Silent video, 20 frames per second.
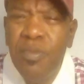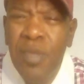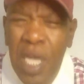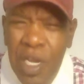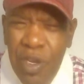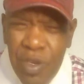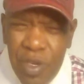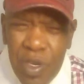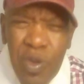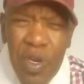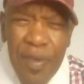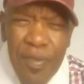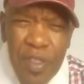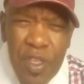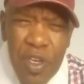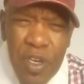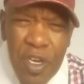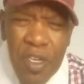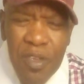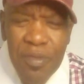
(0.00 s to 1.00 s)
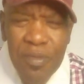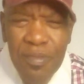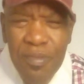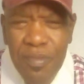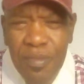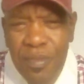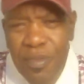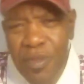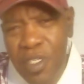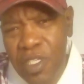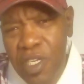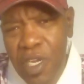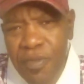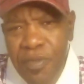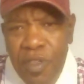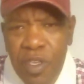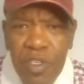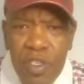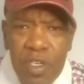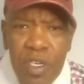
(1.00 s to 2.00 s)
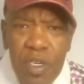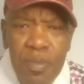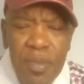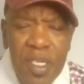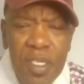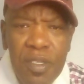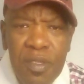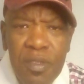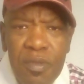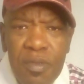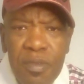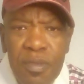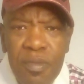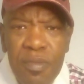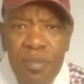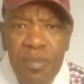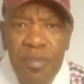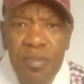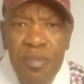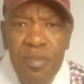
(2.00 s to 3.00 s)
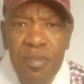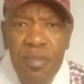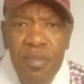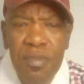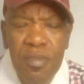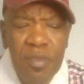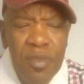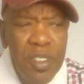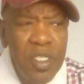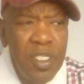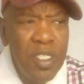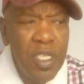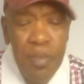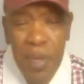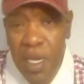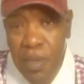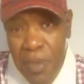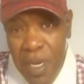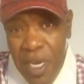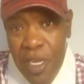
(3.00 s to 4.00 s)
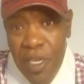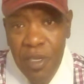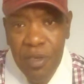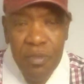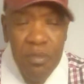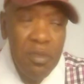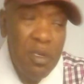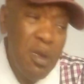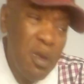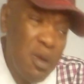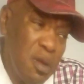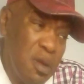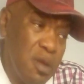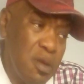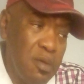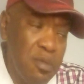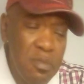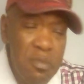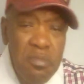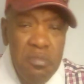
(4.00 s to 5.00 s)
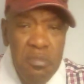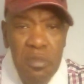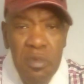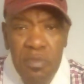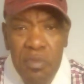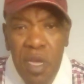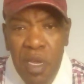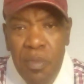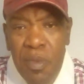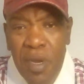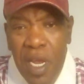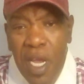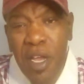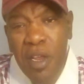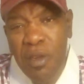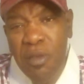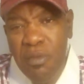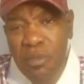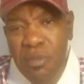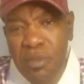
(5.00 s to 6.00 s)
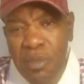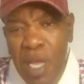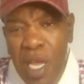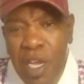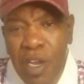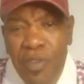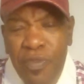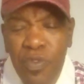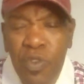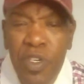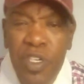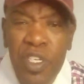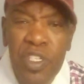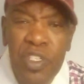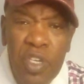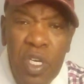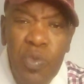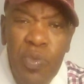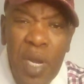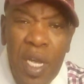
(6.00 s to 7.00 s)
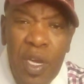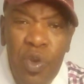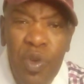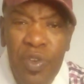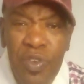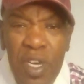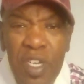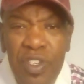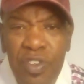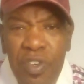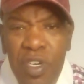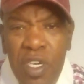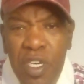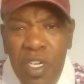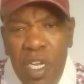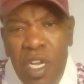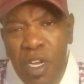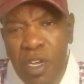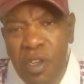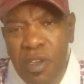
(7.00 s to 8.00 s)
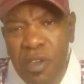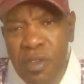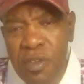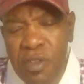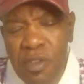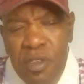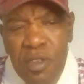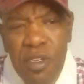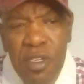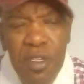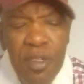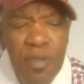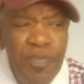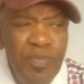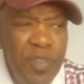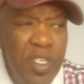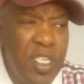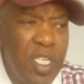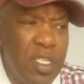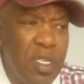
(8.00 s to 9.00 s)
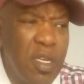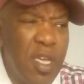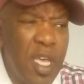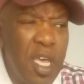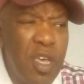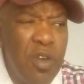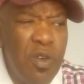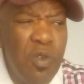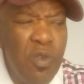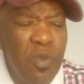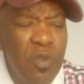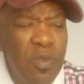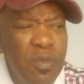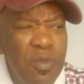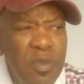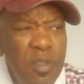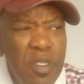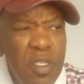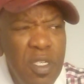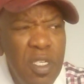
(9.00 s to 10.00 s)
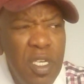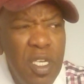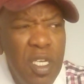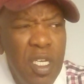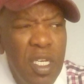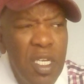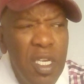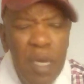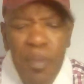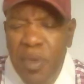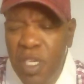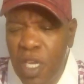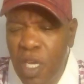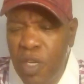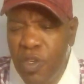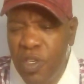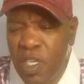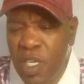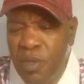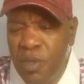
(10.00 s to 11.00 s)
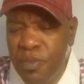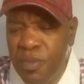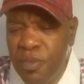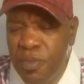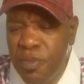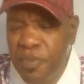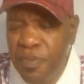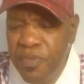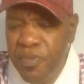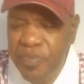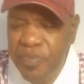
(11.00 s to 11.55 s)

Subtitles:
how you doing? Everything good?" I said, "Everything's good, man." I said, "Make money?" I said, "Yeah, I make money. I can afford dessert when I go to a restaurant." Yeah. He says, "Okay, cool. Let me tell you something.